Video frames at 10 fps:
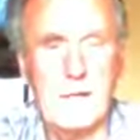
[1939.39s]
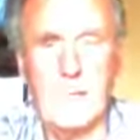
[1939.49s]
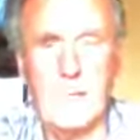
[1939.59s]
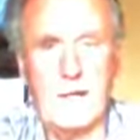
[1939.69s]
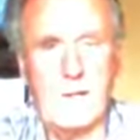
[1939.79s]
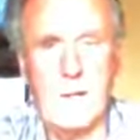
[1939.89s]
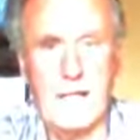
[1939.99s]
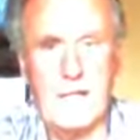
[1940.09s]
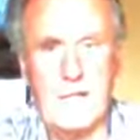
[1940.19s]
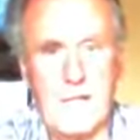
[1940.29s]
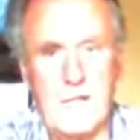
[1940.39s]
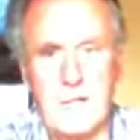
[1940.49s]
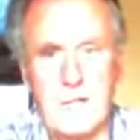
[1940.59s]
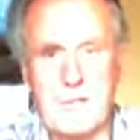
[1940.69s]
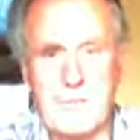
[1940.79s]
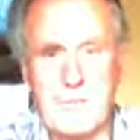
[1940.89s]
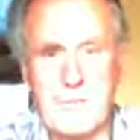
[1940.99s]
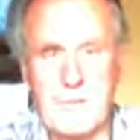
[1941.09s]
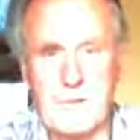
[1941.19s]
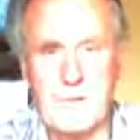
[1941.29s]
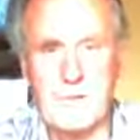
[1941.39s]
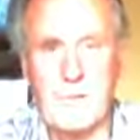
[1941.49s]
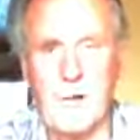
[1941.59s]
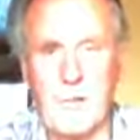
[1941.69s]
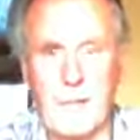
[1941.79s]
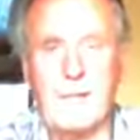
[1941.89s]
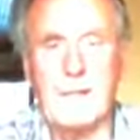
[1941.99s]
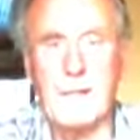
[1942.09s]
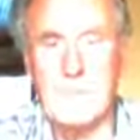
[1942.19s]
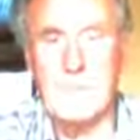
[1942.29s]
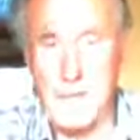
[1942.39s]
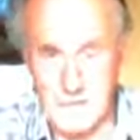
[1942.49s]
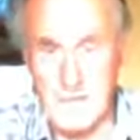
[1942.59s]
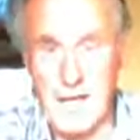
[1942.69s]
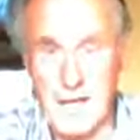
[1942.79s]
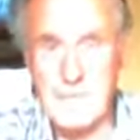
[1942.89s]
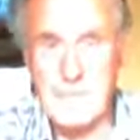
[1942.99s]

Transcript: could watch all 8 stages where they all went past you.